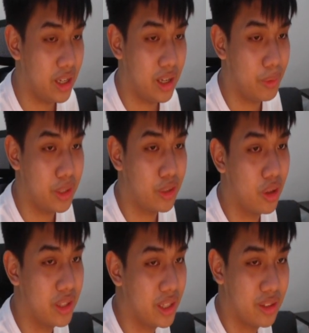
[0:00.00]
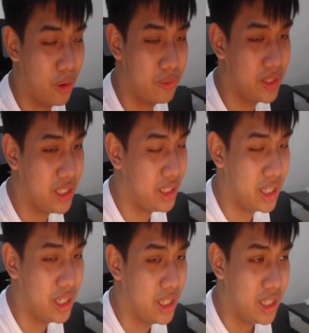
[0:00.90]
what they call that,
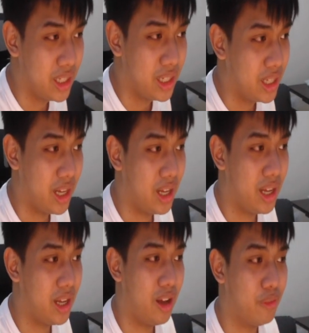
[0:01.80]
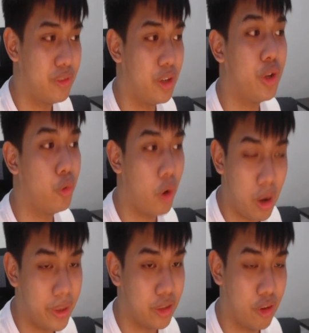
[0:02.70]
of the
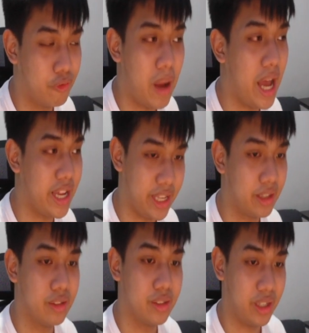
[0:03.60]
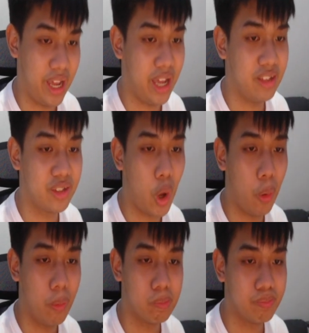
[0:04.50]
requirement of buying. Okay,
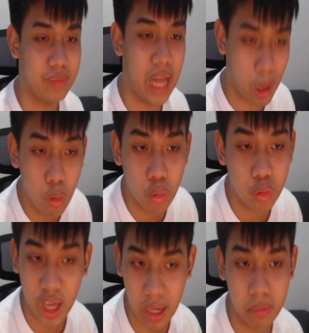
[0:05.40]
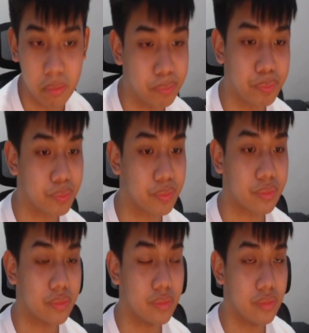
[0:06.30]
so now, okay,
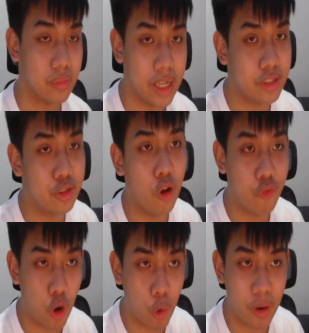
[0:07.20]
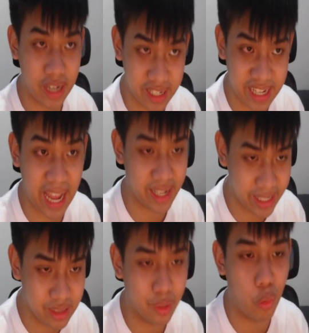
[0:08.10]
let's go forward again
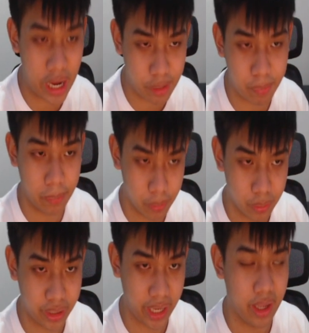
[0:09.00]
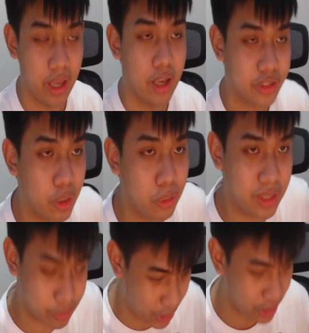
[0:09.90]
in the white paper. Okay, so the
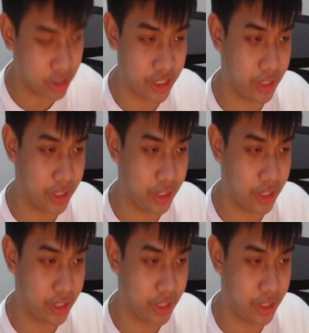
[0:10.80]
strategy